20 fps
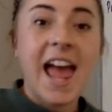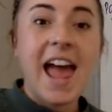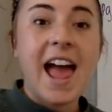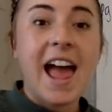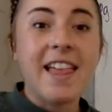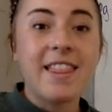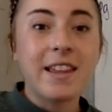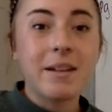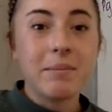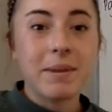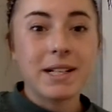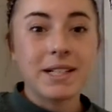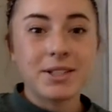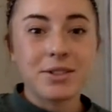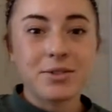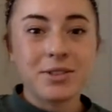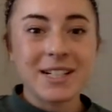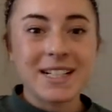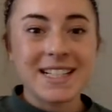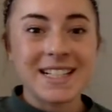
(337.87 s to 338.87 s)
And then my
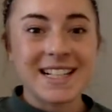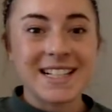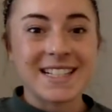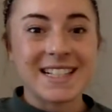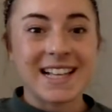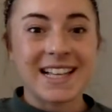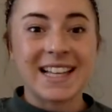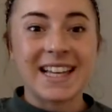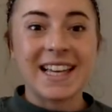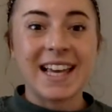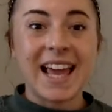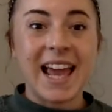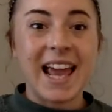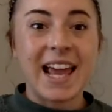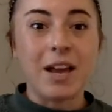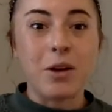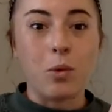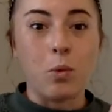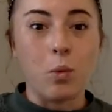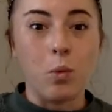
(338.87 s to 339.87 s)
story says that he
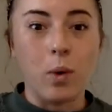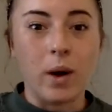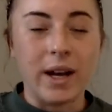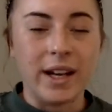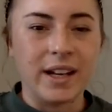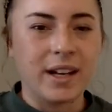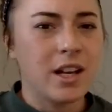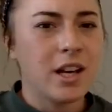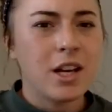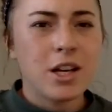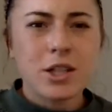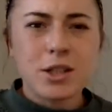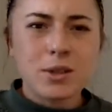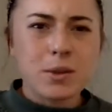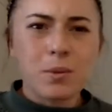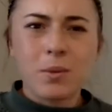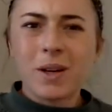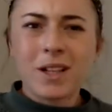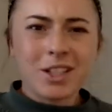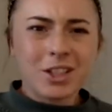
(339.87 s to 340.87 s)
ate 1. So
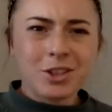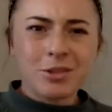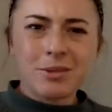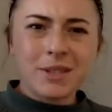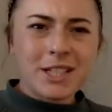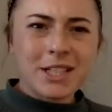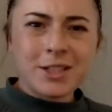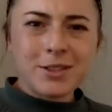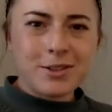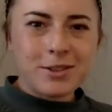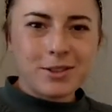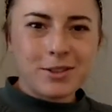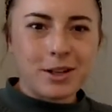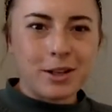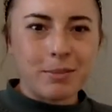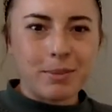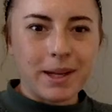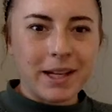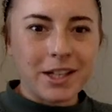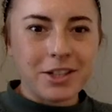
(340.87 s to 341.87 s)
what should we do to
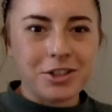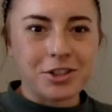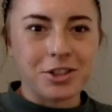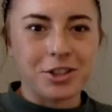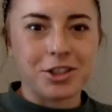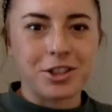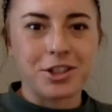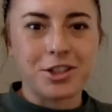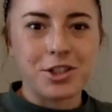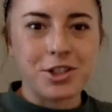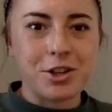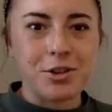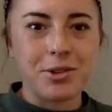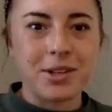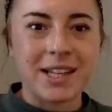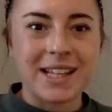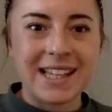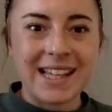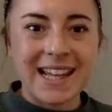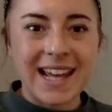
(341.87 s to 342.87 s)
our picture to show
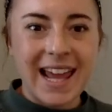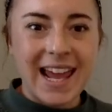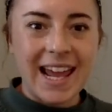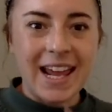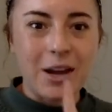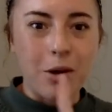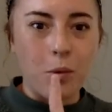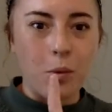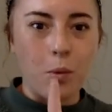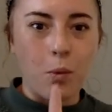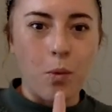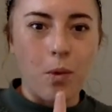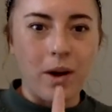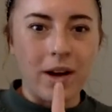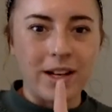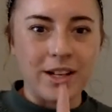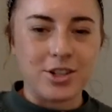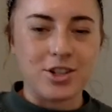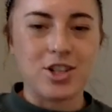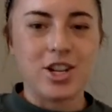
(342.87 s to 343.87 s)
that he ate
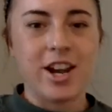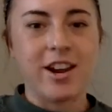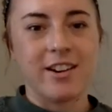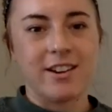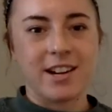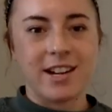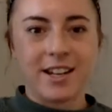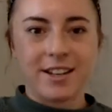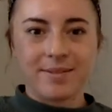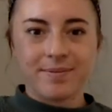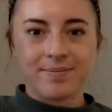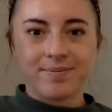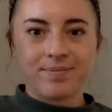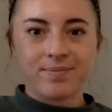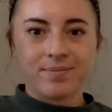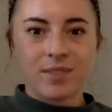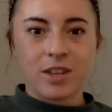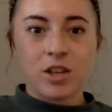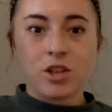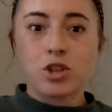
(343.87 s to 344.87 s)
1 cherry?
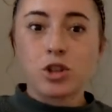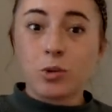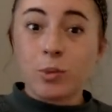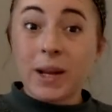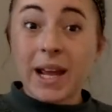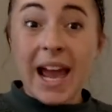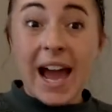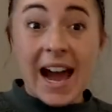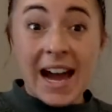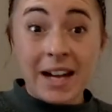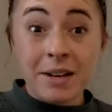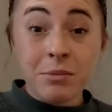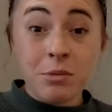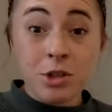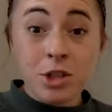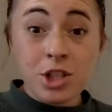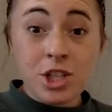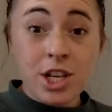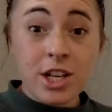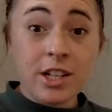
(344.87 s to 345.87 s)
Should we add
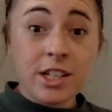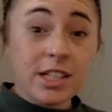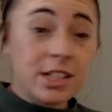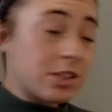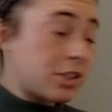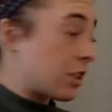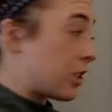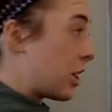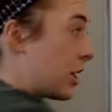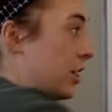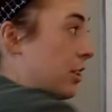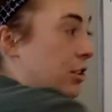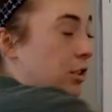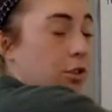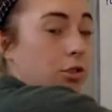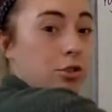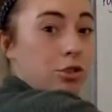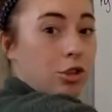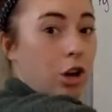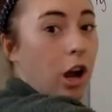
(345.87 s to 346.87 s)
more cherries? Should I
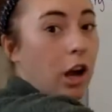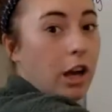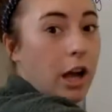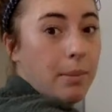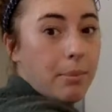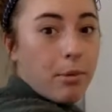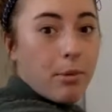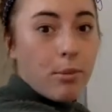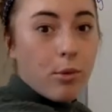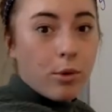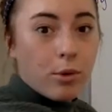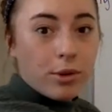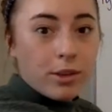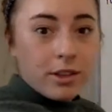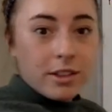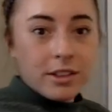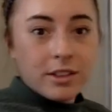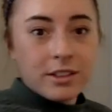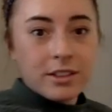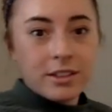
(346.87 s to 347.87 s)
draw a couple
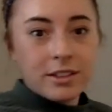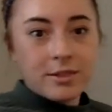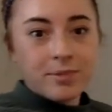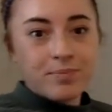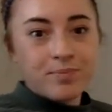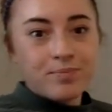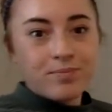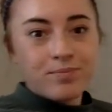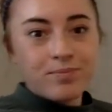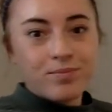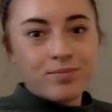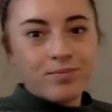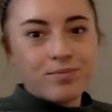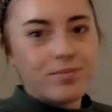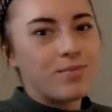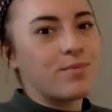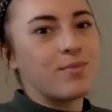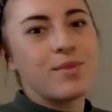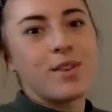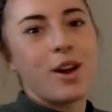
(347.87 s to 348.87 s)
more?
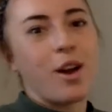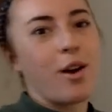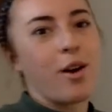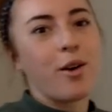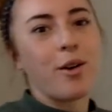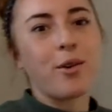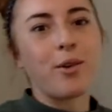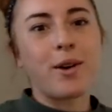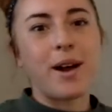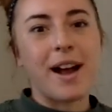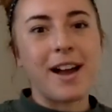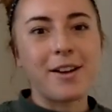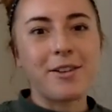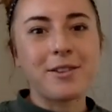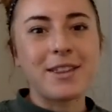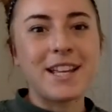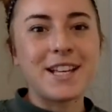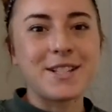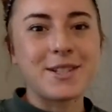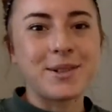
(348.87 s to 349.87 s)
No, I don't
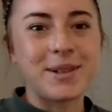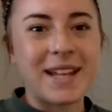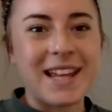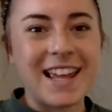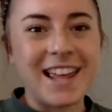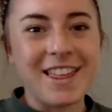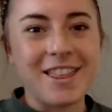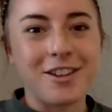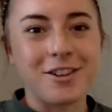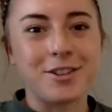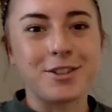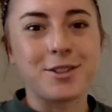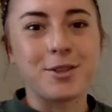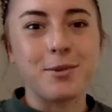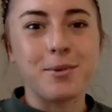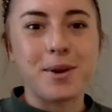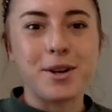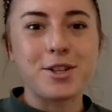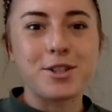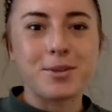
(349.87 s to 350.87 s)
think so either. So
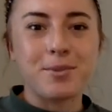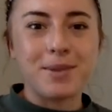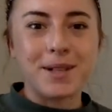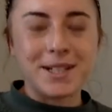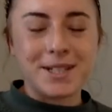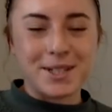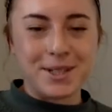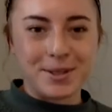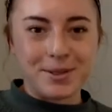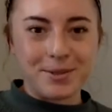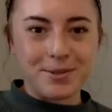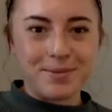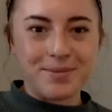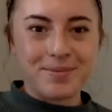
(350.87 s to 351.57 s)
what should we do?